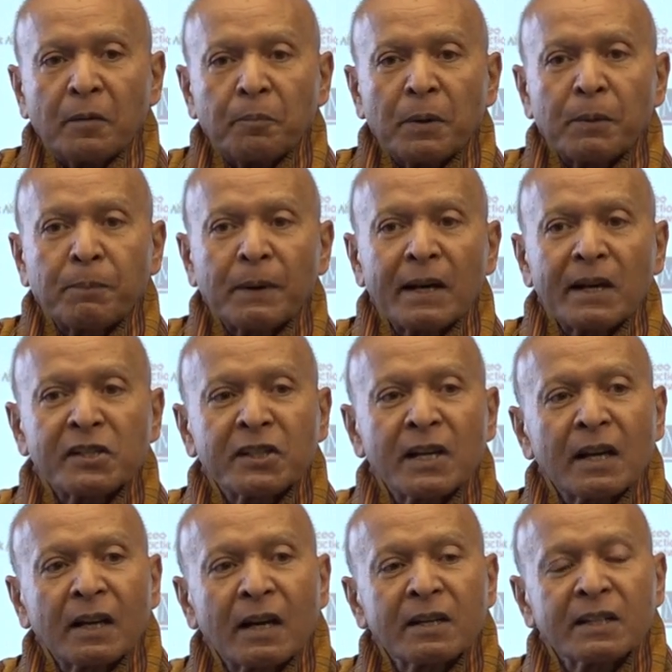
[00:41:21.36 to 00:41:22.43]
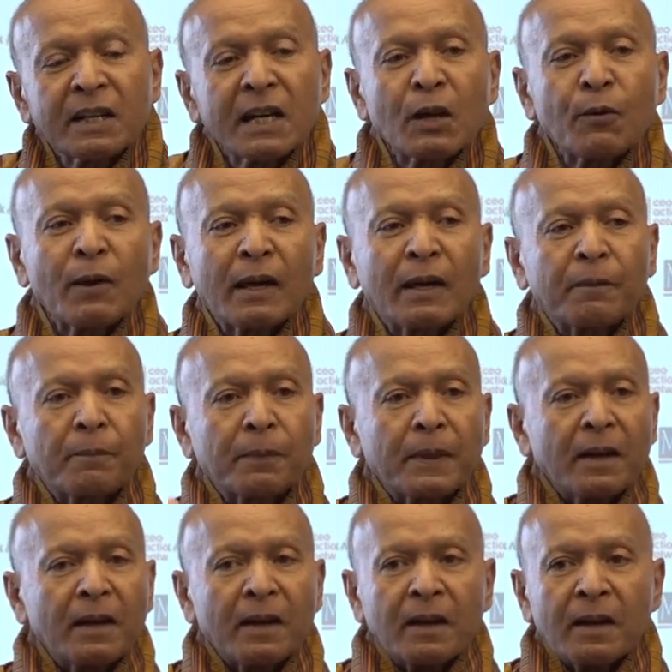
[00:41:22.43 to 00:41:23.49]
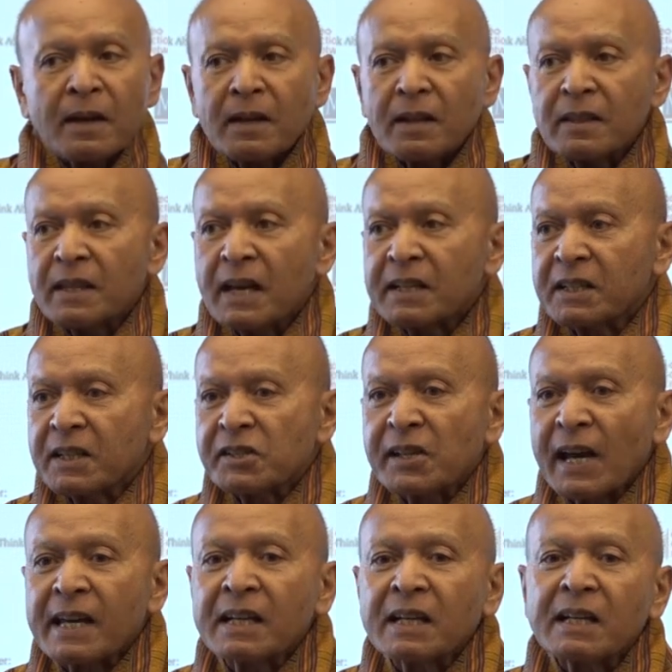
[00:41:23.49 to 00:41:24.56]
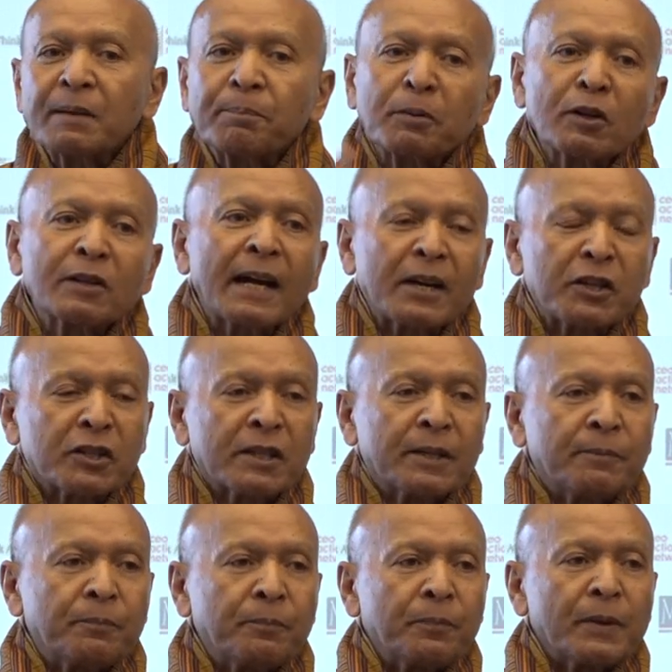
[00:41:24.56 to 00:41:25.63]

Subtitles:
people are still continuing that cycle of production